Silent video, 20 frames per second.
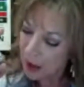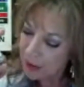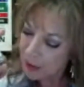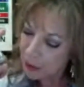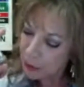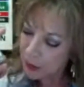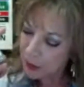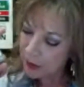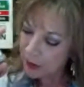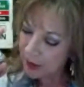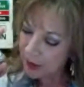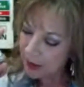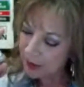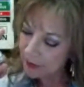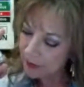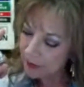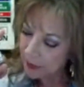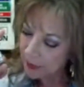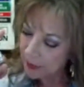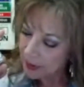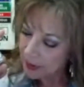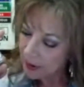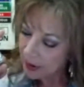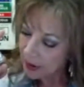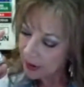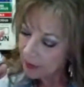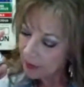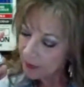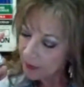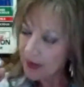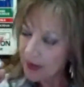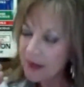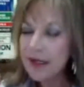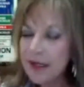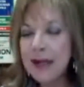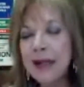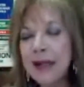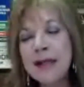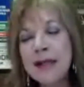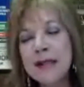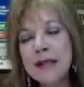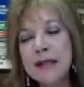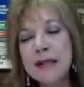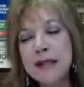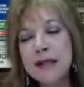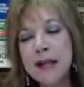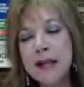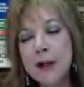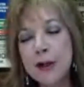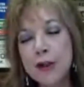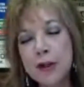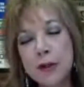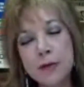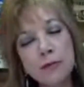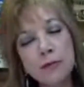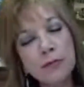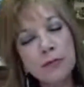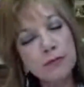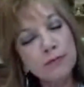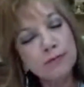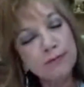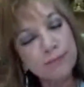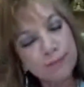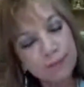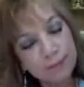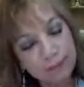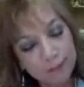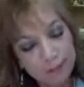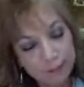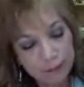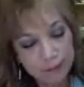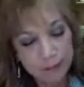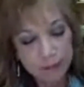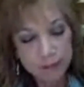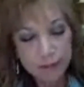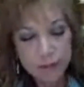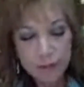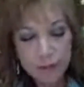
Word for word: Concentrate on that. A tingling sensation. Hmm.